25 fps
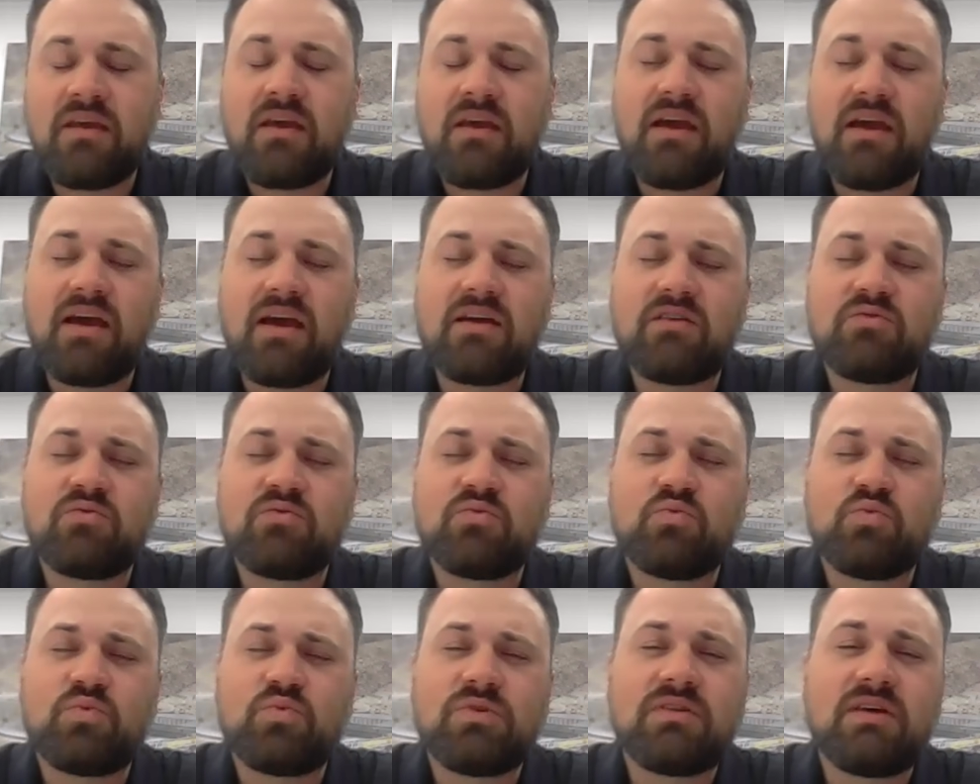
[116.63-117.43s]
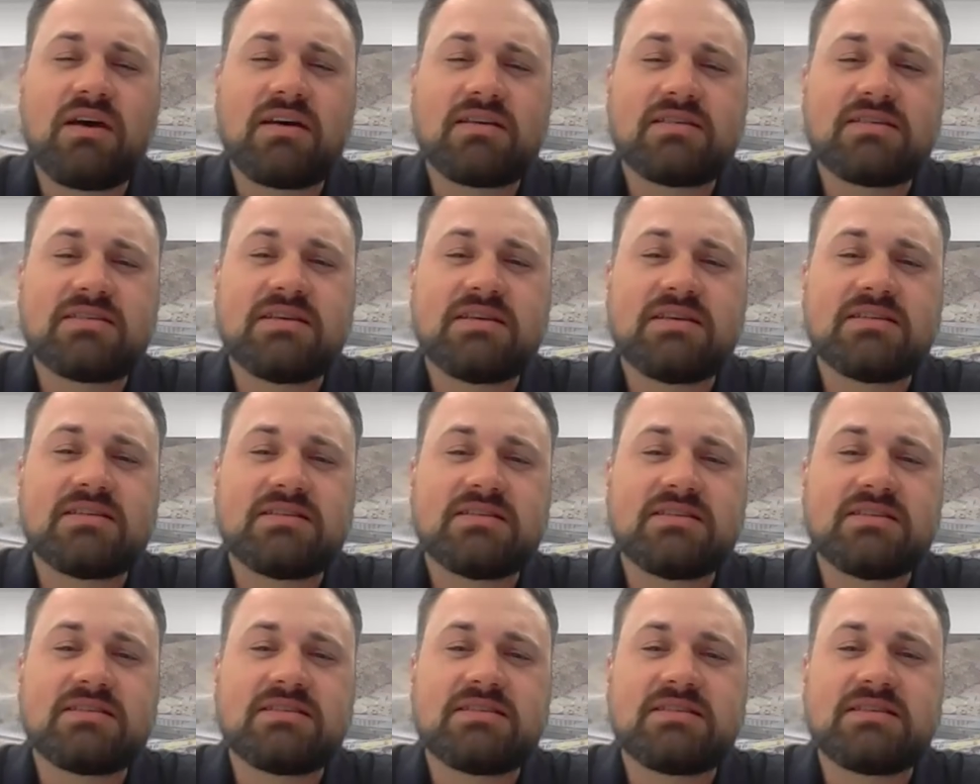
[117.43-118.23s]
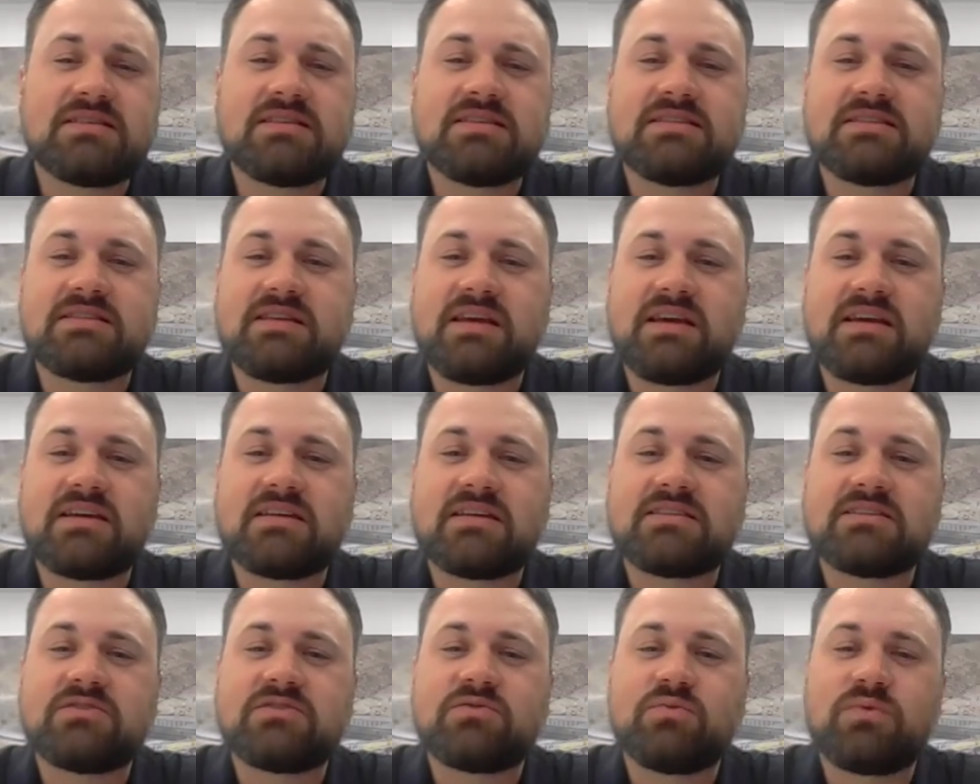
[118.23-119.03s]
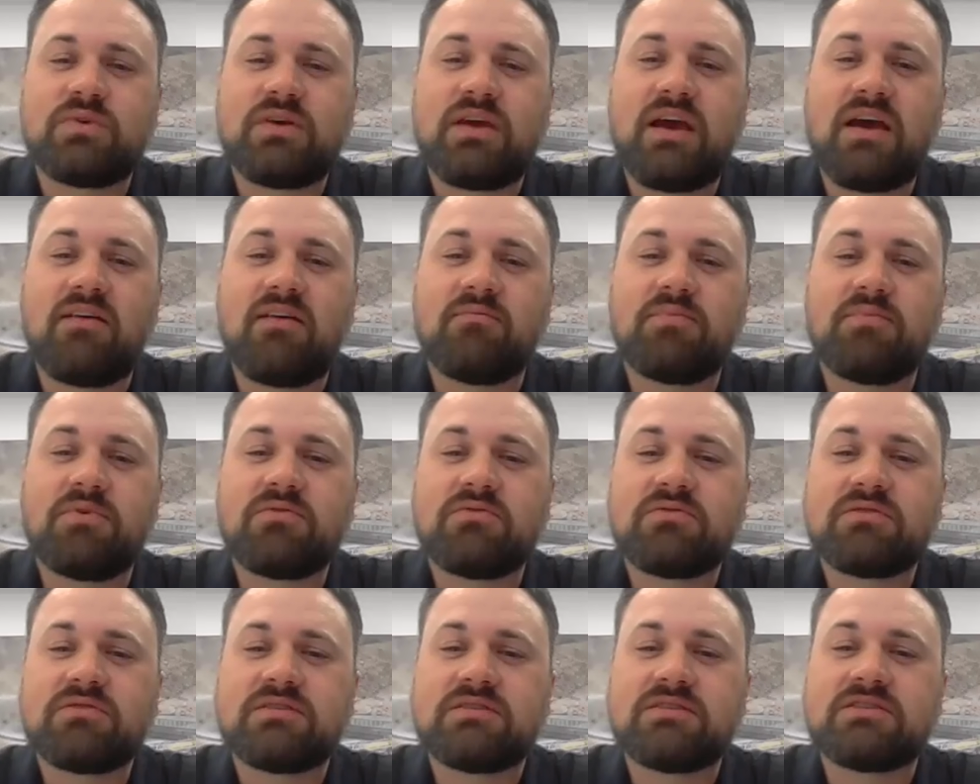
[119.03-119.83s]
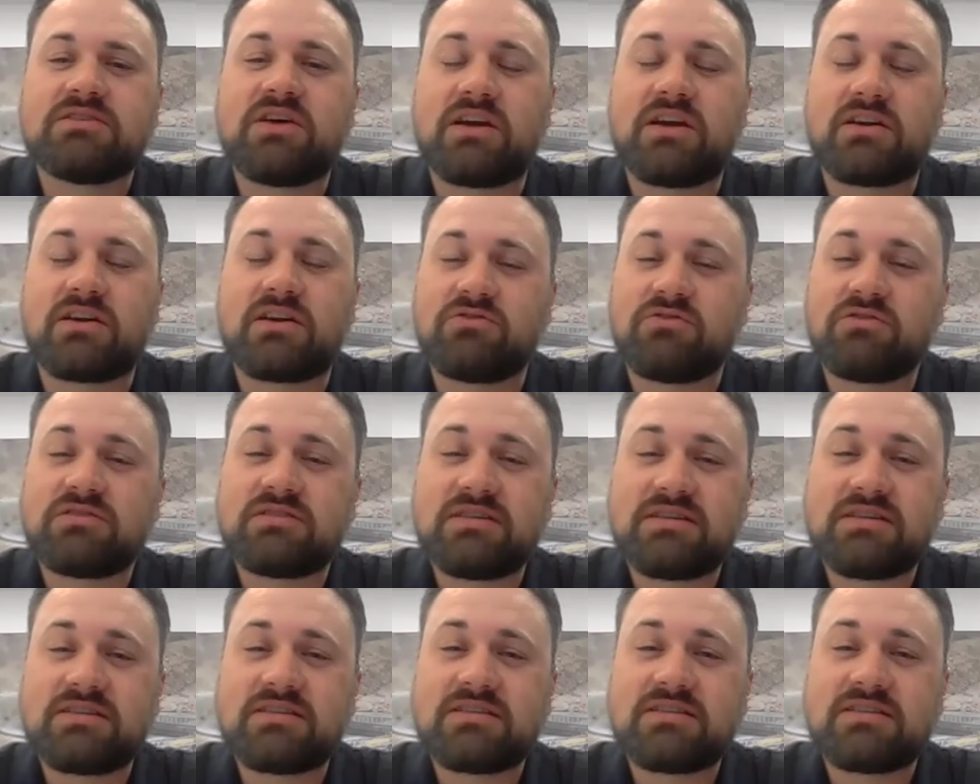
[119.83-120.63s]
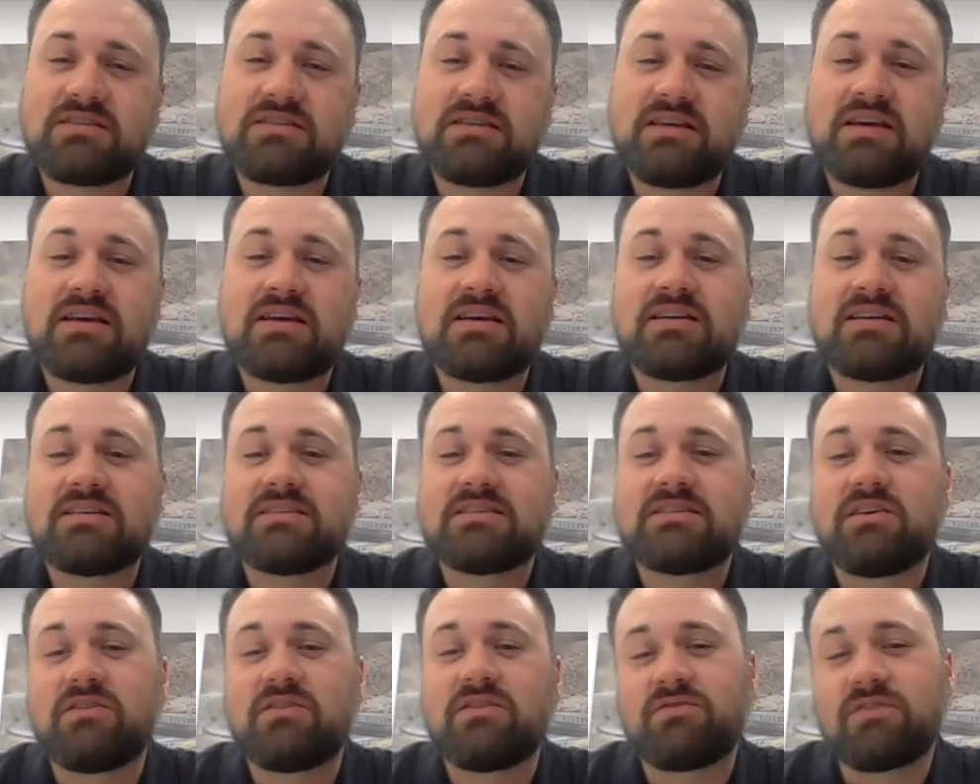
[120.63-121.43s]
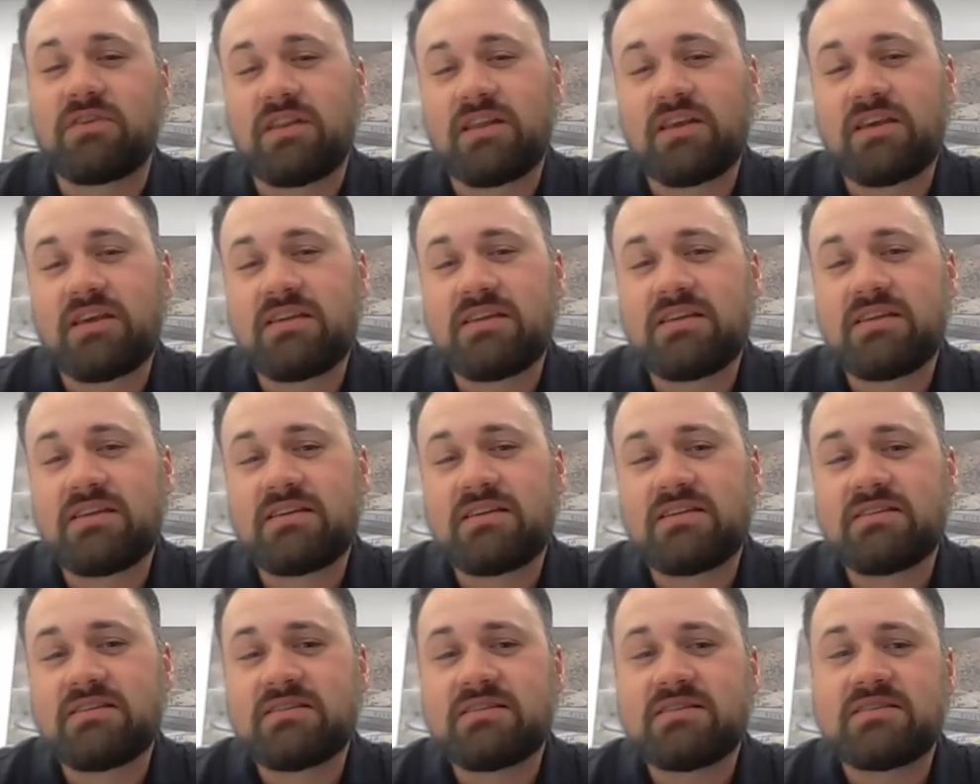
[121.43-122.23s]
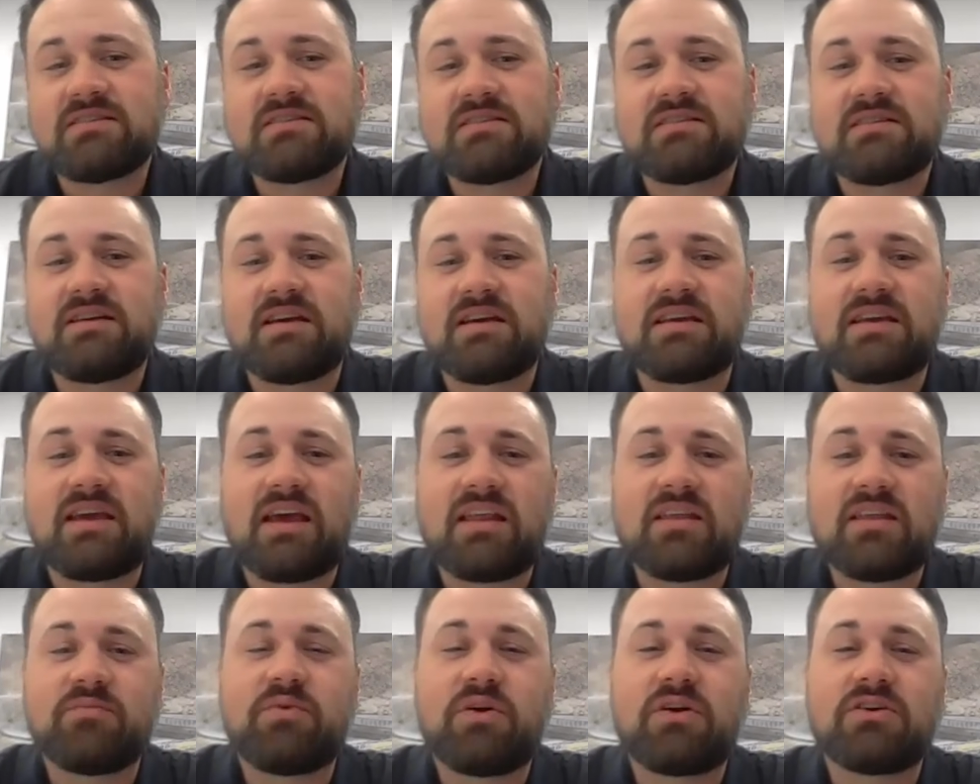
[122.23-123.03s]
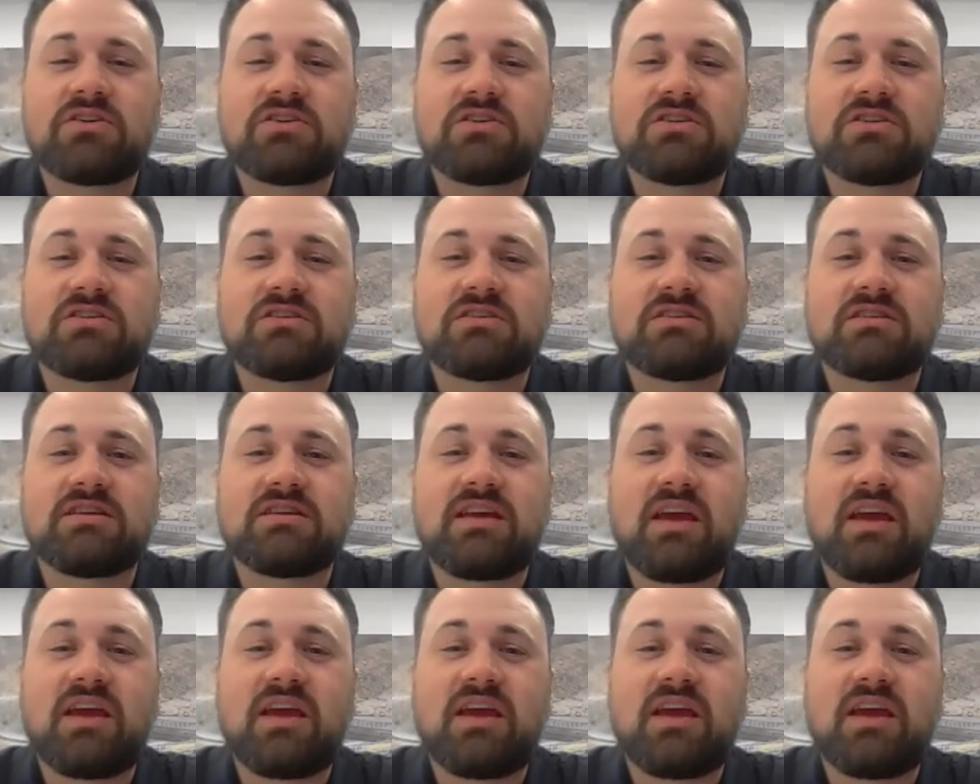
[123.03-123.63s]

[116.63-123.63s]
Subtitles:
And with our sensors these days, we have built-in diagnostics, self-cleaning, and calibration